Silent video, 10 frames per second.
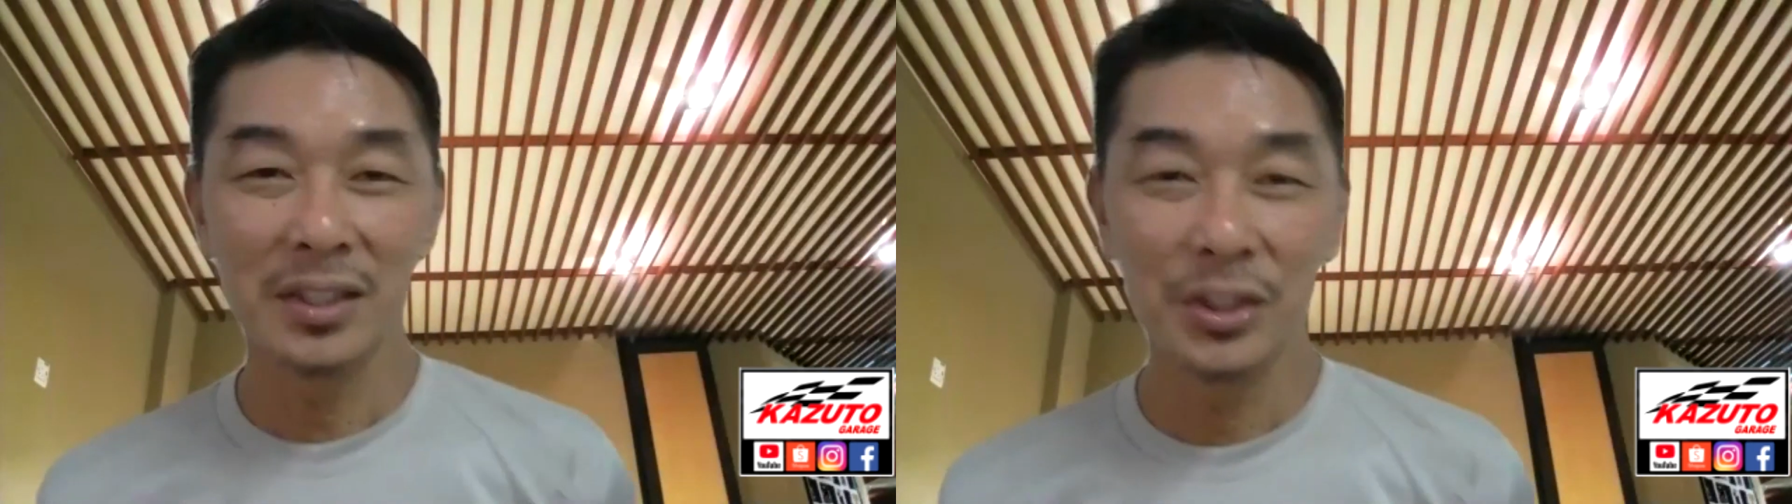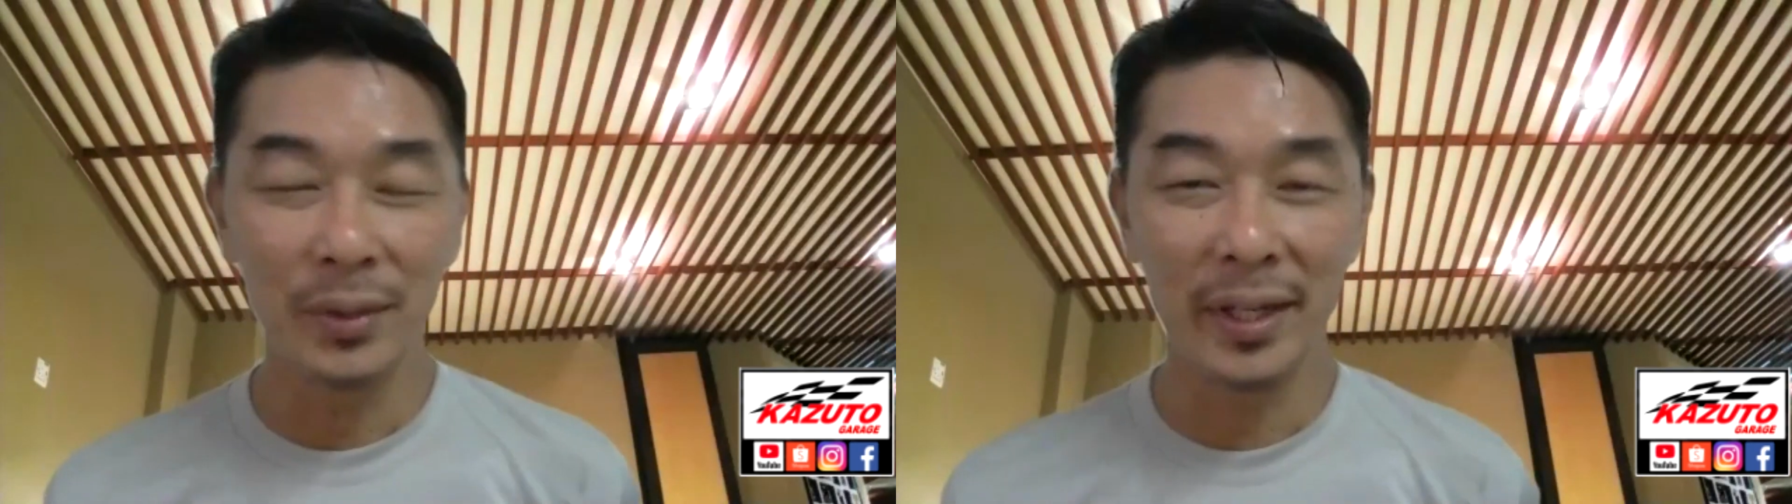
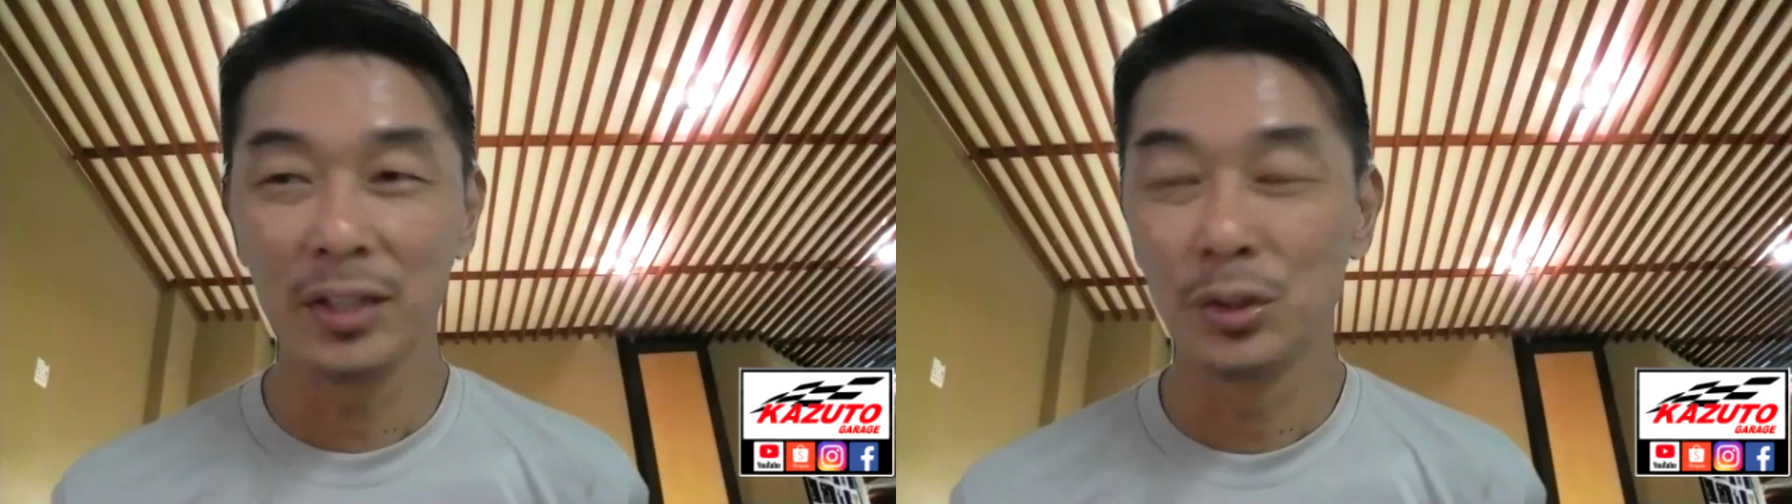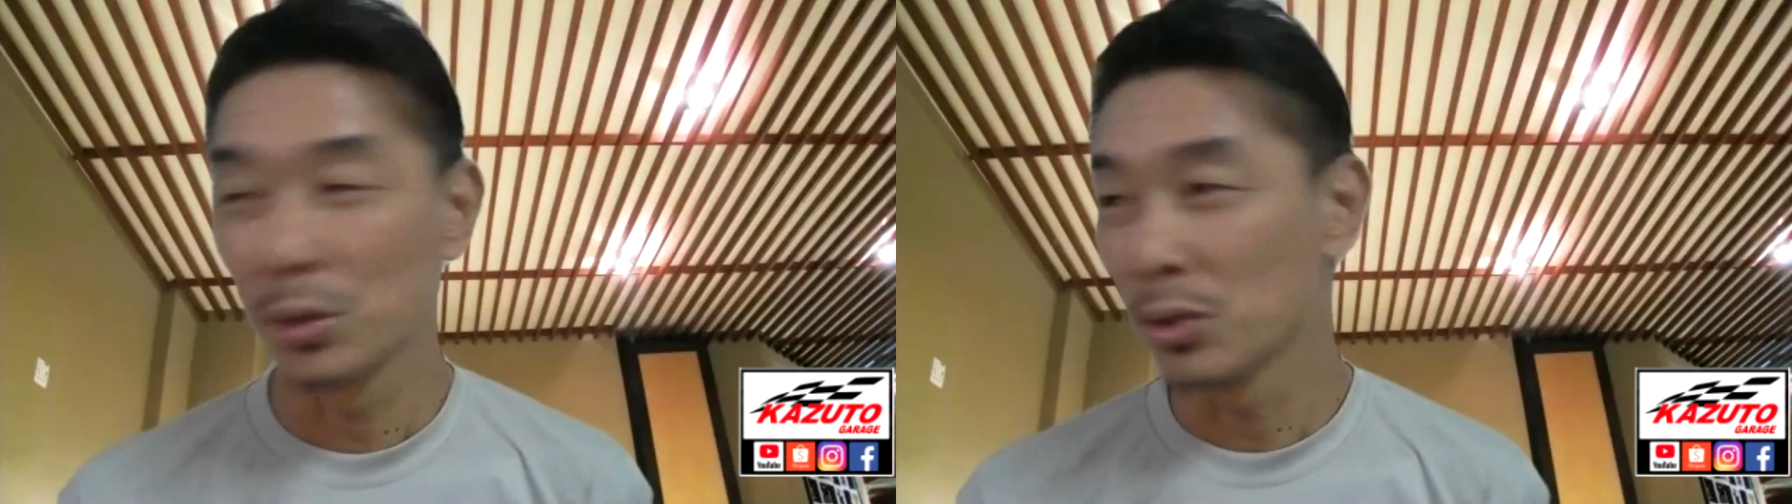can
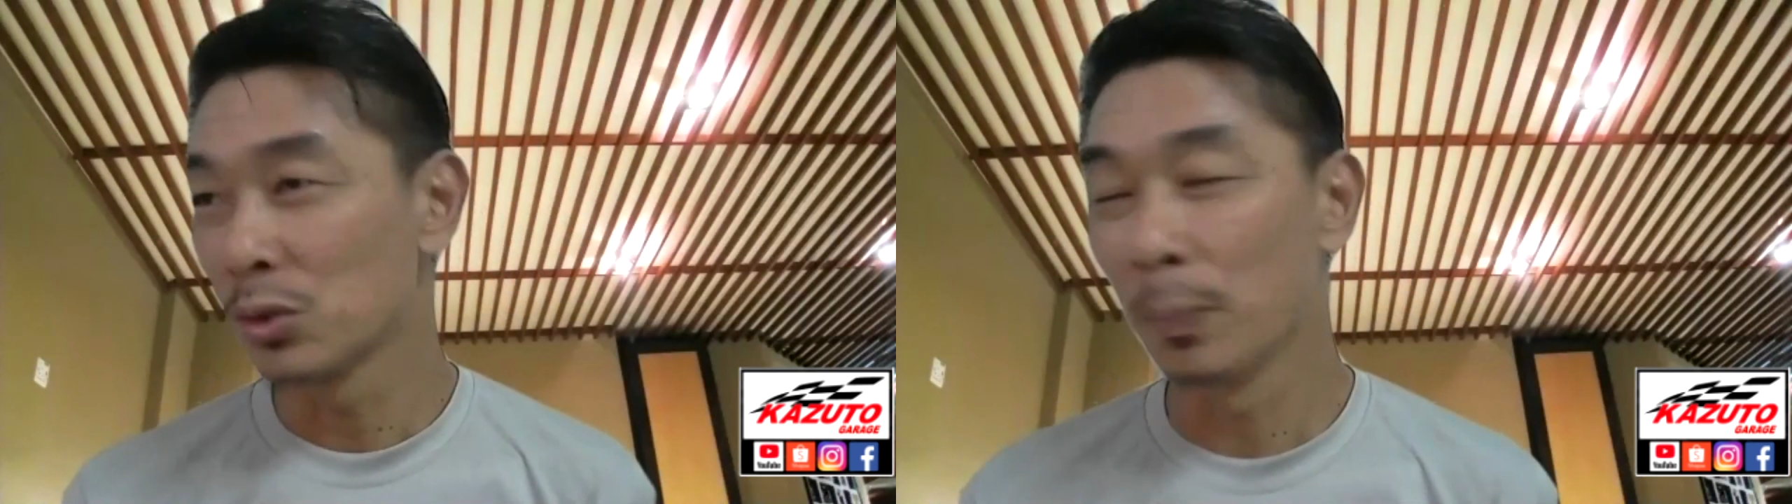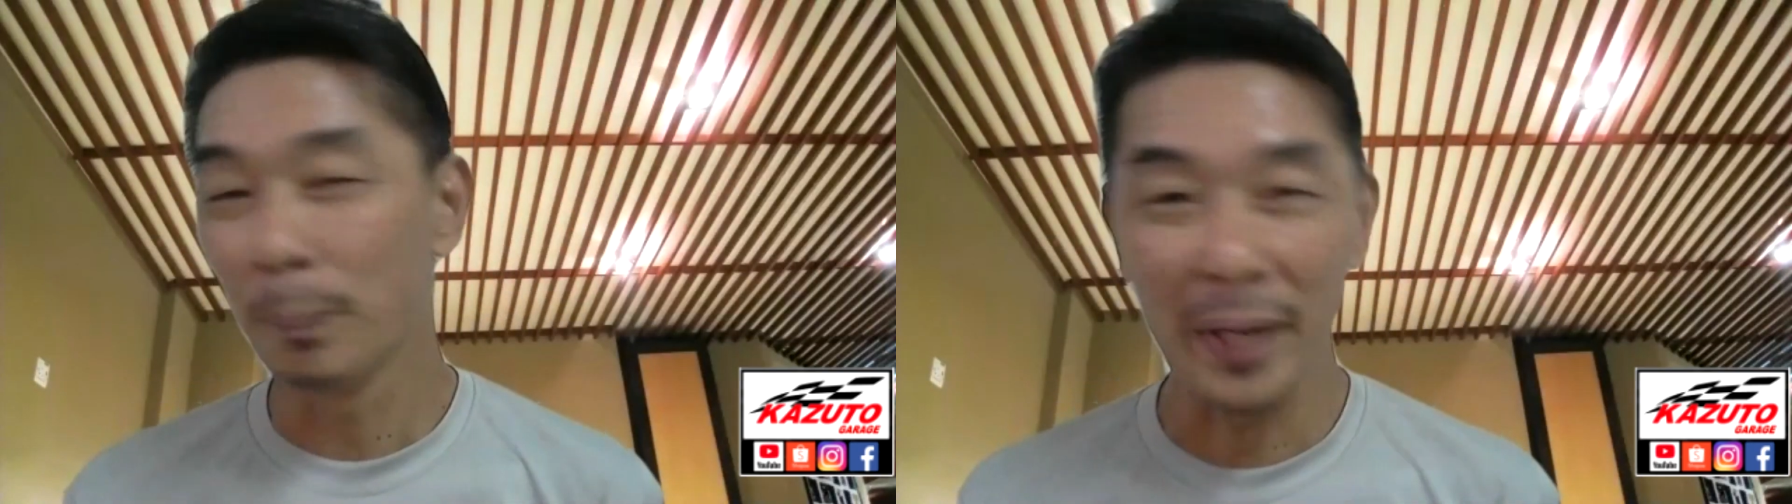choose to
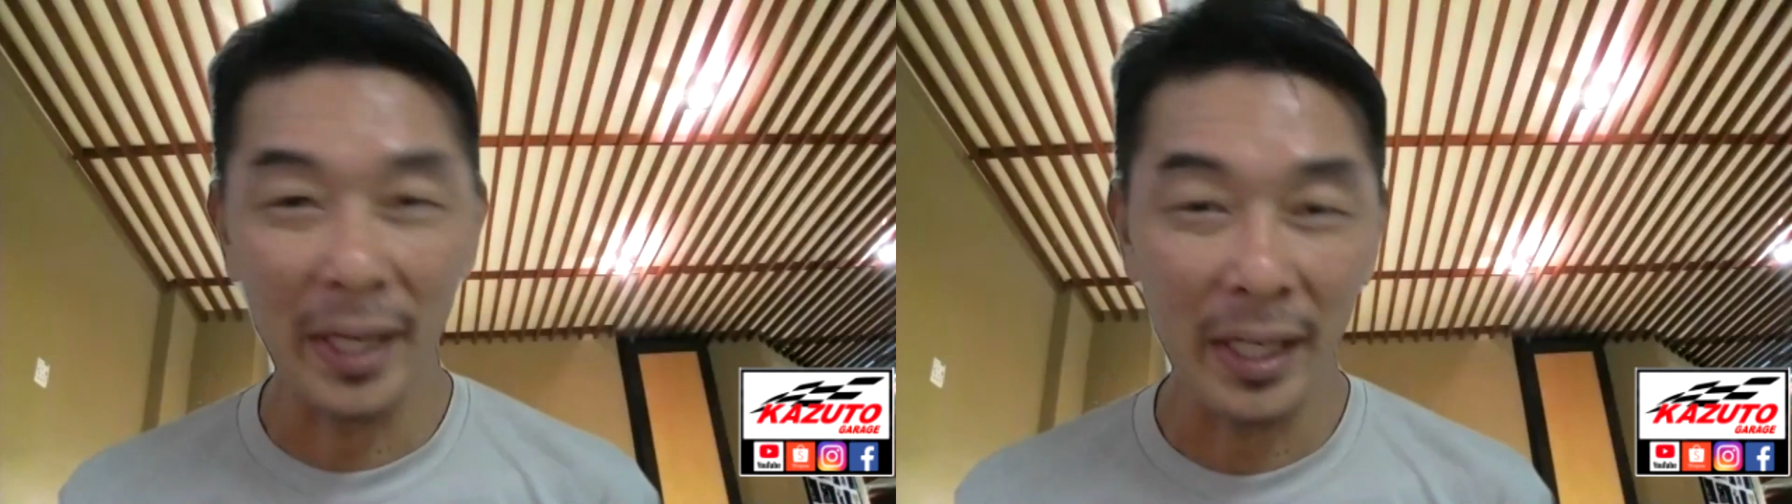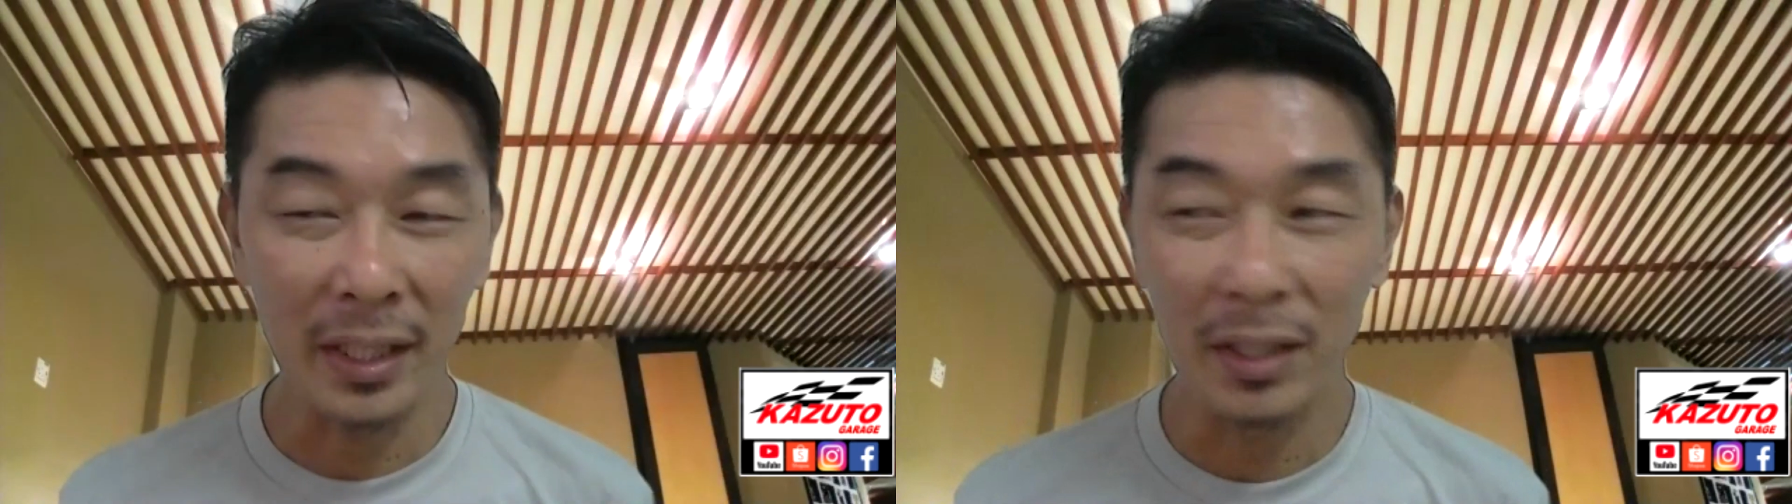paint,